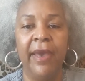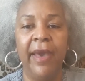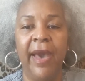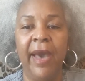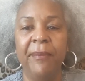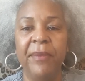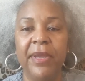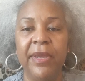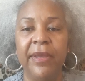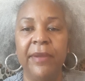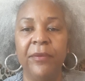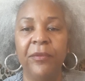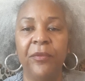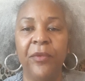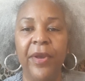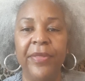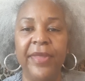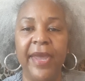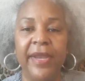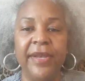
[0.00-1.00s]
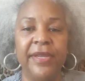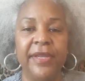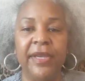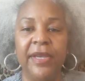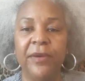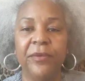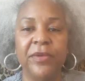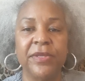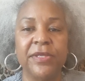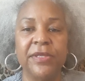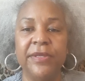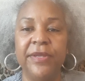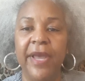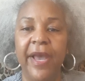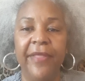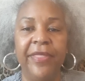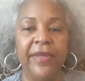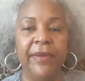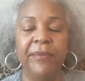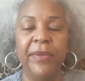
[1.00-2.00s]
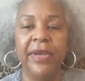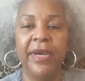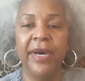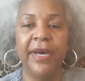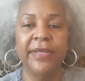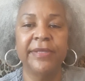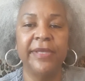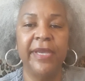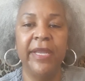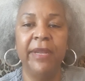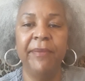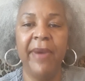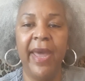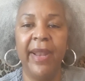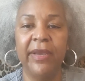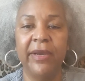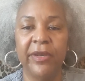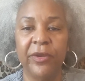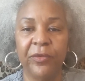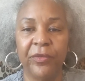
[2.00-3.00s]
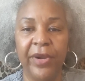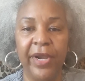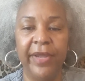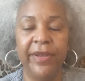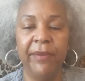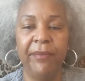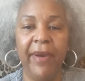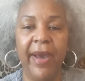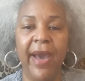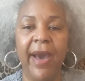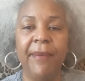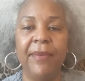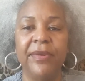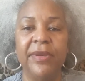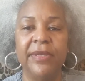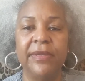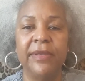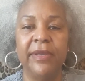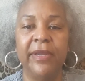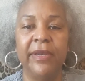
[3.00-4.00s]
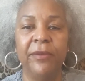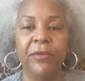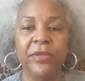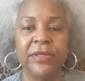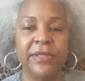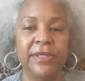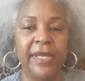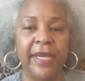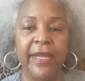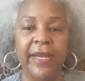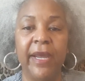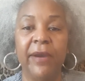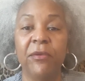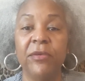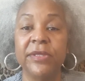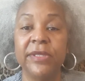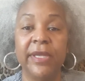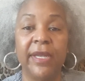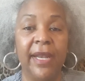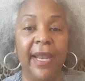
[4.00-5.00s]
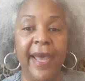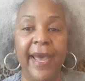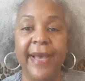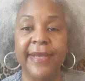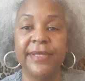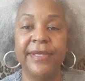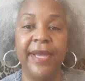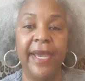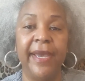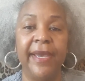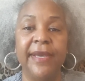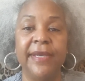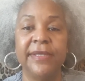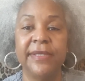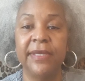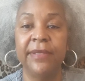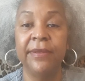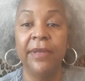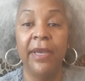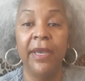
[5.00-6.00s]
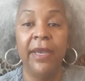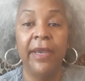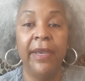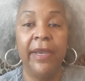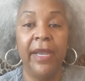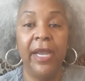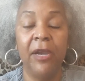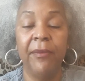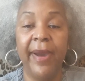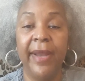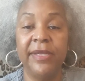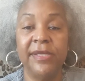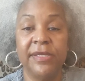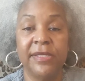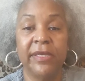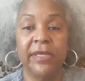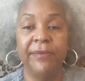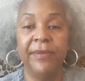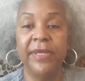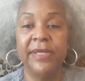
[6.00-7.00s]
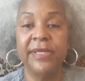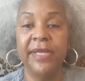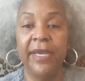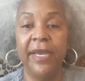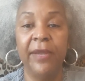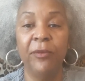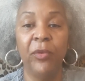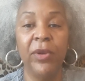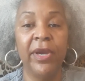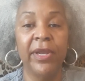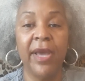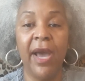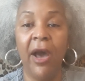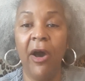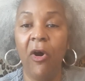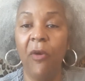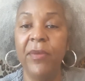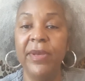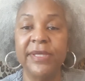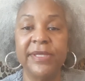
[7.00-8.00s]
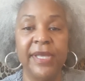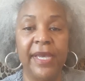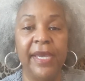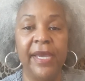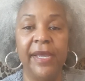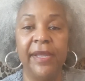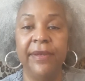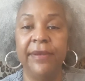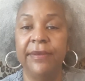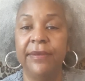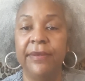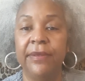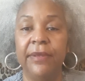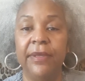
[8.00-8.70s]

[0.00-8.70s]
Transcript: I mean, what they did was nothing, because anybody could have read the Bible and it was saying that it was in the last days, and everybody just could have been saying, we could have all been saying,